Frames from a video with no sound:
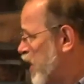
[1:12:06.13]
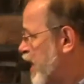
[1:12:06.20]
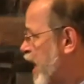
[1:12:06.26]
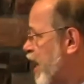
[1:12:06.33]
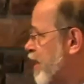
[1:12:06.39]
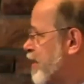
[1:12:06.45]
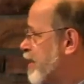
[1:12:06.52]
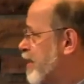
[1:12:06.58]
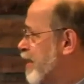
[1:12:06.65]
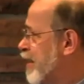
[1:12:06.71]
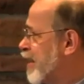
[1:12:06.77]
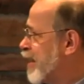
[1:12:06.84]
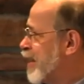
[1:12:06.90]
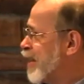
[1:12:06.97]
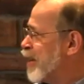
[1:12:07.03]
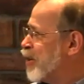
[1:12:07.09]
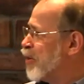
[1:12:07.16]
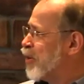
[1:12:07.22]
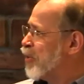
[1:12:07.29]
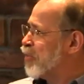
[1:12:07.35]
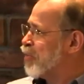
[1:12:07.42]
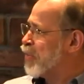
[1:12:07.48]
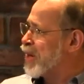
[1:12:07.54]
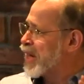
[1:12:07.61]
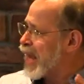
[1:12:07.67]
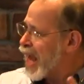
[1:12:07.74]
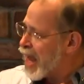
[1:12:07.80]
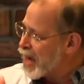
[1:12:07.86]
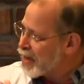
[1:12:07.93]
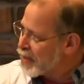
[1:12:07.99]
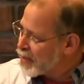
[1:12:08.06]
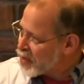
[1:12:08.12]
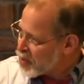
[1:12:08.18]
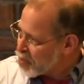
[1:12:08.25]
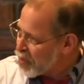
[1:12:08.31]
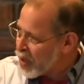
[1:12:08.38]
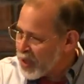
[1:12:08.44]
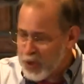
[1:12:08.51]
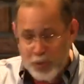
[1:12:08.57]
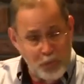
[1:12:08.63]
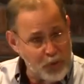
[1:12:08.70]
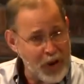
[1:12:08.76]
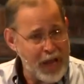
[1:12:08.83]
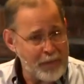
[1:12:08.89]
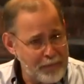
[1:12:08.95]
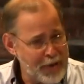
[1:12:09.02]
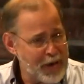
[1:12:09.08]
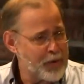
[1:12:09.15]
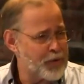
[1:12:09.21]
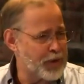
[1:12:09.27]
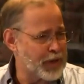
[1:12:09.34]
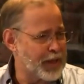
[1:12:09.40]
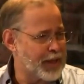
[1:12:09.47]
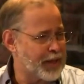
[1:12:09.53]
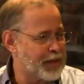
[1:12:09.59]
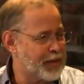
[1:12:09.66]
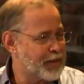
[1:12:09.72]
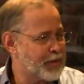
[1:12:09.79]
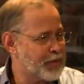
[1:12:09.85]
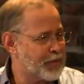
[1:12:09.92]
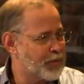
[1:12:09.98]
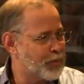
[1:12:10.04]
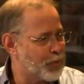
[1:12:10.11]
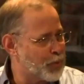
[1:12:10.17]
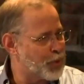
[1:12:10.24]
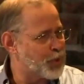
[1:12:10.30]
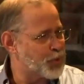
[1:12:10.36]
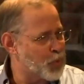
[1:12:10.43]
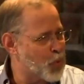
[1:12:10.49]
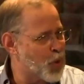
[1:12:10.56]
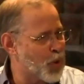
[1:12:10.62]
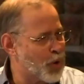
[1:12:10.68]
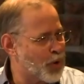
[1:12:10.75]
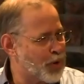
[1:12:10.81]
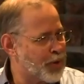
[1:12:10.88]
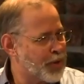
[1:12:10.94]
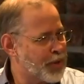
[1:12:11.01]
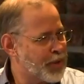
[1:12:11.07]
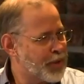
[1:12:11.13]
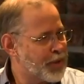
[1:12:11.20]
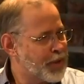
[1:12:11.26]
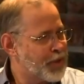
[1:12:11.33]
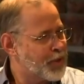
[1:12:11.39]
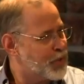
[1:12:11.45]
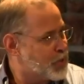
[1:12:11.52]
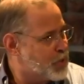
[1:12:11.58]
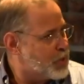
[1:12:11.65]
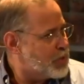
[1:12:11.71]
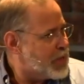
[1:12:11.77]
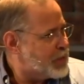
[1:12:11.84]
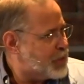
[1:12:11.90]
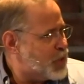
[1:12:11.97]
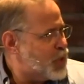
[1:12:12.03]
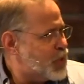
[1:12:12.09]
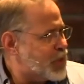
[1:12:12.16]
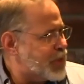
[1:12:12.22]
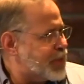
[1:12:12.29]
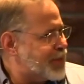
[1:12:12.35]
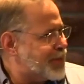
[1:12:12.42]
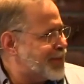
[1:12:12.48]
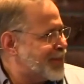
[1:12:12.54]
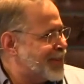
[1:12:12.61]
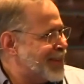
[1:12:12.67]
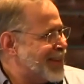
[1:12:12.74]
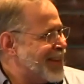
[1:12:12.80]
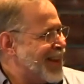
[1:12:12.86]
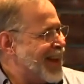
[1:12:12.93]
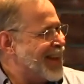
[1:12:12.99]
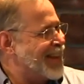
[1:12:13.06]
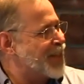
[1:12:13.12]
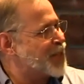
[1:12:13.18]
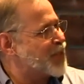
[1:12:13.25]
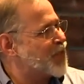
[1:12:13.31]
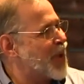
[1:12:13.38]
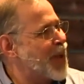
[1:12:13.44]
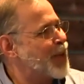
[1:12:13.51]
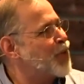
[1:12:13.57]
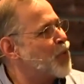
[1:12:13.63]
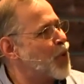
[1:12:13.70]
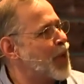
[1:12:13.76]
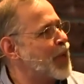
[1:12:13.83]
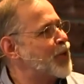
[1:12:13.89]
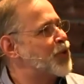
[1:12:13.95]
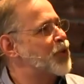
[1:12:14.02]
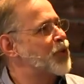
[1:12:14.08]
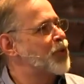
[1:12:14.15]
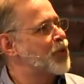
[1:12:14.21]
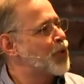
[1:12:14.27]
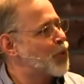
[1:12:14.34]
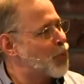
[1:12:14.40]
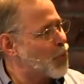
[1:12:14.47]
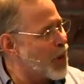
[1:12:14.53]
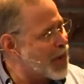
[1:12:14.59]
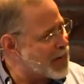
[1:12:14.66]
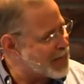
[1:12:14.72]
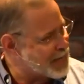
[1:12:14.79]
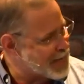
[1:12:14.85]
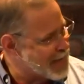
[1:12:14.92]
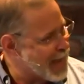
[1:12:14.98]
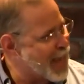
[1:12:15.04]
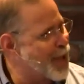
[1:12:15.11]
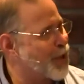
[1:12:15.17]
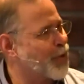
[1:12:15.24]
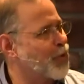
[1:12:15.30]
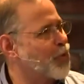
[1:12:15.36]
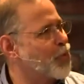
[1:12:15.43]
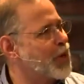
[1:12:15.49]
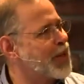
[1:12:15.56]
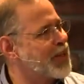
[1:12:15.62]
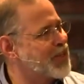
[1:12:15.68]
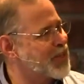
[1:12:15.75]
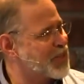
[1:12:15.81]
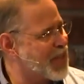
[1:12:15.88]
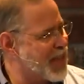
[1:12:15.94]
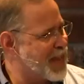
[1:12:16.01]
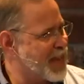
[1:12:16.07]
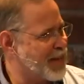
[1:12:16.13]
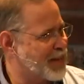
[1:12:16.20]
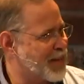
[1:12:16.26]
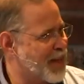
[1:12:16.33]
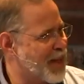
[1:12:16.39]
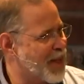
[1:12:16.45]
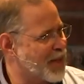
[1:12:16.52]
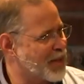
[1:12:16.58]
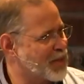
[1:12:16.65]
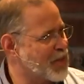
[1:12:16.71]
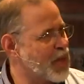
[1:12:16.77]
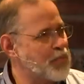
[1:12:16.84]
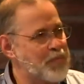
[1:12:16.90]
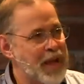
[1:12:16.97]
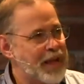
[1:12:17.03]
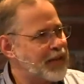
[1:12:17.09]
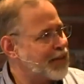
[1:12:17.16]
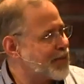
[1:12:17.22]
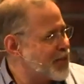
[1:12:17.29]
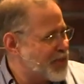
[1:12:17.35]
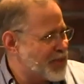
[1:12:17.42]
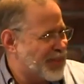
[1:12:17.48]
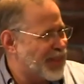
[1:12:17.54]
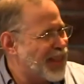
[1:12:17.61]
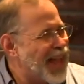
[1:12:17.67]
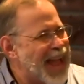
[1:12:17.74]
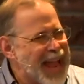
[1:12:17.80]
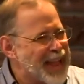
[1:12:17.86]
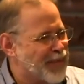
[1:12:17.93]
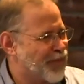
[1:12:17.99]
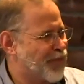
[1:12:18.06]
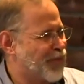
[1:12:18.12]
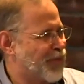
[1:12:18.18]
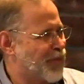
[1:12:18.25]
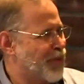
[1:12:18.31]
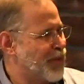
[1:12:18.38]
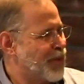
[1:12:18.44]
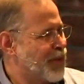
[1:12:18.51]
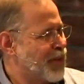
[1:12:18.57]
He does. But God speaks primarily through His Word. So let's use it. And let's find a way to write down what He's saying to us about just life.